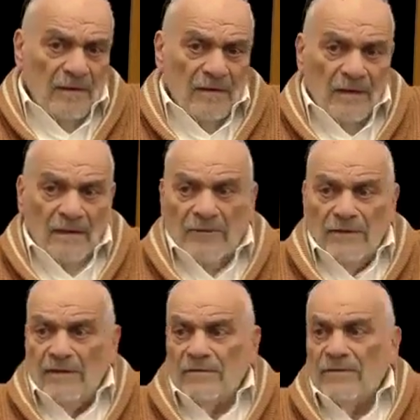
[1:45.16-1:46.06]
and we
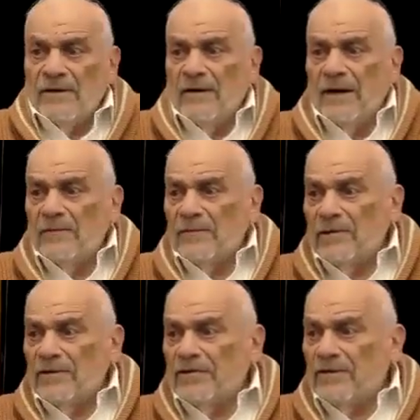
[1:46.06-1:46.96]
don't know how it
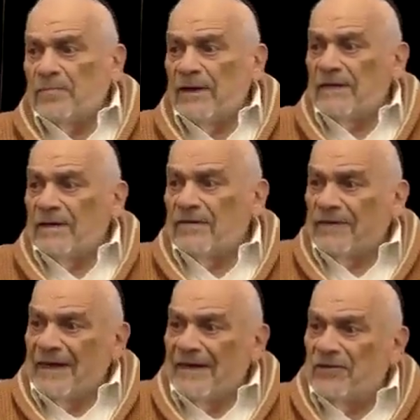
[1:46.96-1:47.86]
works upon us
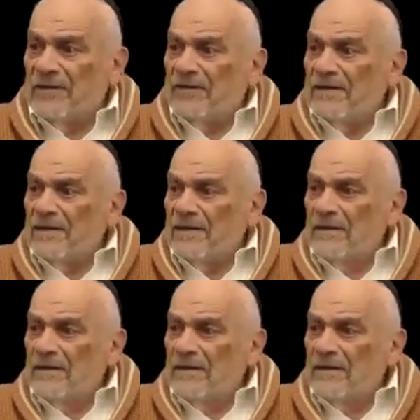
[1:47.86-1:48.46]
nationally.